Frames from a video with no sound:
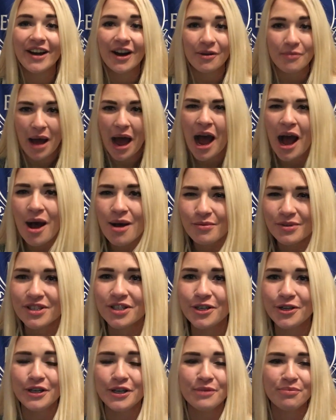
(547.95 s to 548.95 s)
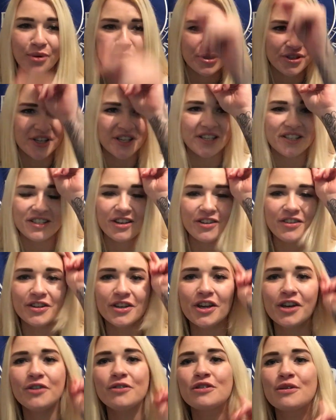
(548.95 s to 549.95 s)
I'm absolutely buzzing. So the
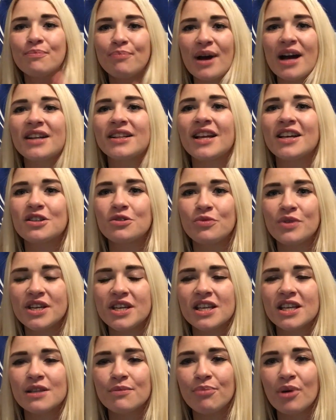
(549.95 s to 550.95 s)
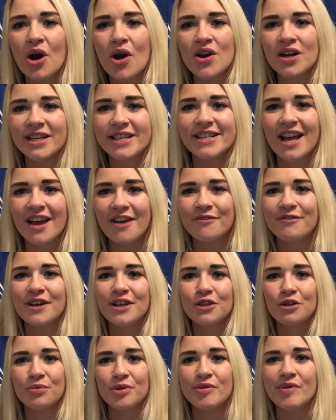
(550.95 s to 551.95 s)
girls are back next week in the Barclays
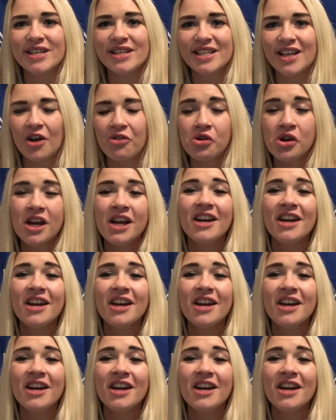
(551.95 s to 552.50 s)
FAWSL,